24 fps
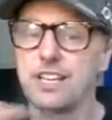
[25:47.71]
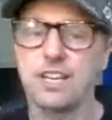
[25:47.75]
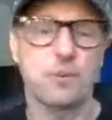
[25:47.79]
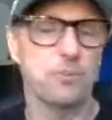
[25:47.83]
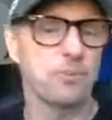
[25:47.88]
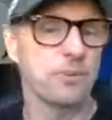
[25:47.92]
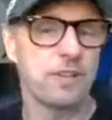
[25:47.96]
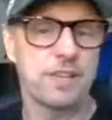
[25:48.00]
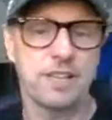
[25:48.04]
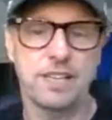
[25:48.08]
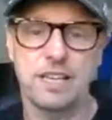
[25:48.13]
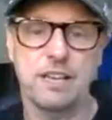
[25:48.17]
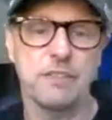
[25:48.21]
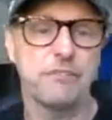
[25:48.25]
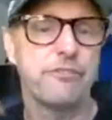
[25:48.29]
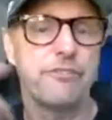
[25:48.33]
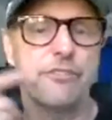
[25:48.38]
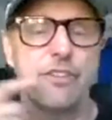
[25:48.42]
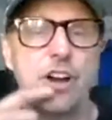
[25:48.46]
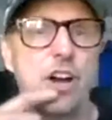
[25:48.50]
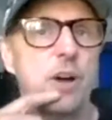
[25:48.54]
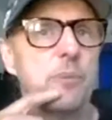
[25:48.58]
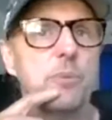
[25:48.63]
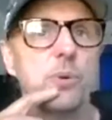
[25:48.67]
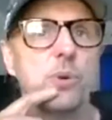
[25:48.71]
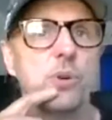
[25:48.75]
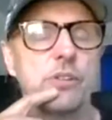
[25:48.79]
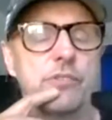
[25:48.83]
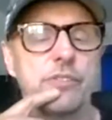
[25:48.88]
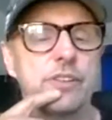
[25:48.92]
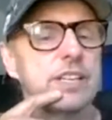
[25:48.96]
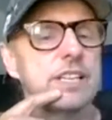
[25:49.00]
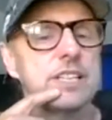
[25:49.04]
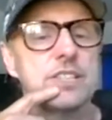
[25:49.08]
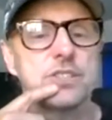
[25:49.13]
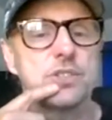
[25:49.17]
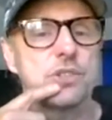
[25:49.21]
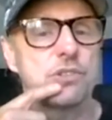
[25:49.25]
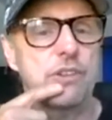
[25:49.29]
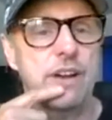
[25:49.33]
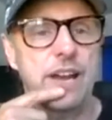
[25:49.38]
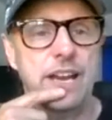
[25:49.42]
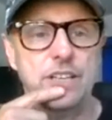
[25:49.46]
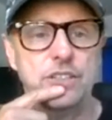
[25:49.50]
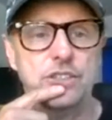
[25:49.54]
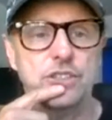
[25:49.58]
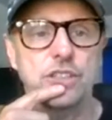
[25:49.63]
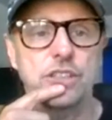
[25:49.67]
and we can have far more of an
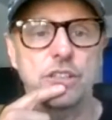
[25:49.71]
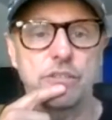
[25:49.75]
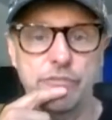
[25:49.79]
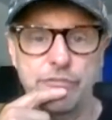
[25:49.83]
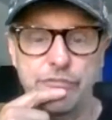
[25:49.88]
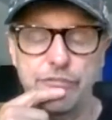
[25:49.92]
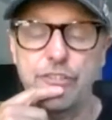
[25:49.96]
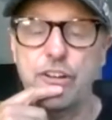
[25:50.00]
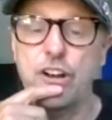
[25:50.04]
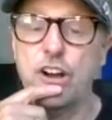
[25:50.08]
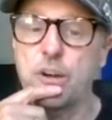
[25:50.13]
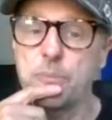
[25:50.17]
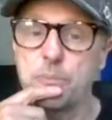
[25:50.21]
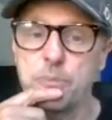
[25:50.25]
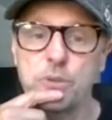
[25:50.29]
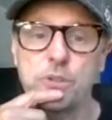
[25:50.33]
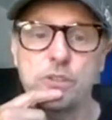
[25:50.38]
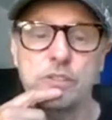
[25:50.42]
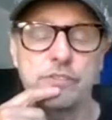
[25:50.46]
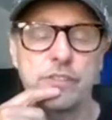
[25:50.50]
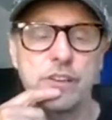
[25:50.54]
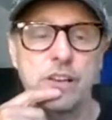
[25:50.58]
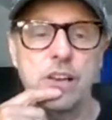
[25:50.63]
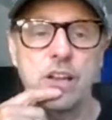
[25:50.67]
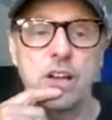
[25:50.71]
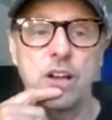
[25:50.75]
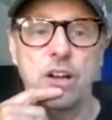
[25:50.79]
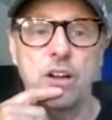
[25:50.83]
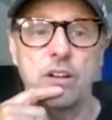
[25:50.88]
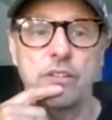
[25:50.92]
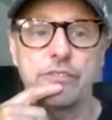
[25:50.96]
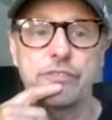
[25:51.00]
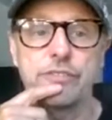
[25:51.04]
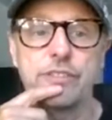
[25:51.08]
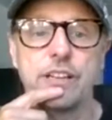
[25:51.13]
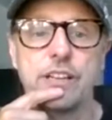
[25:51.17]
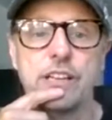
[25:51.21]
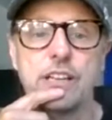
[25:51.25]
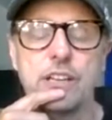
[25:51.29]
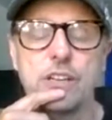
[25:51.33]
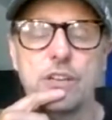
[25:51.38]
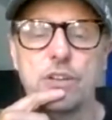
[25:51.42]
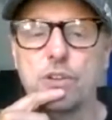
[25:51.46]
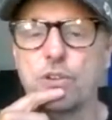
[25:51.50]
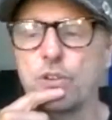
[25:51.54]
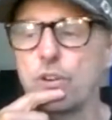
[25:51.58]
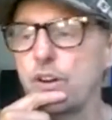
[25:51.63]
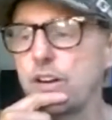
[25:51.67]
interaction and far more of a laugh.
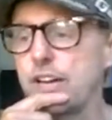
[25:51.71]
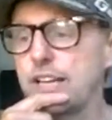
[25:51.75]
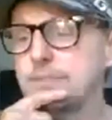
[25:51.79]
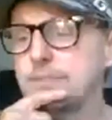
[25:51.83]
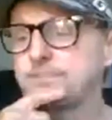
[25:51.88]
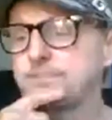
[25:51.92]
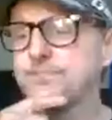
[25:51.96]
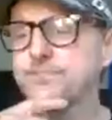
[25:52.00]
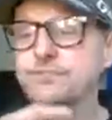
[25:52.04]
All right.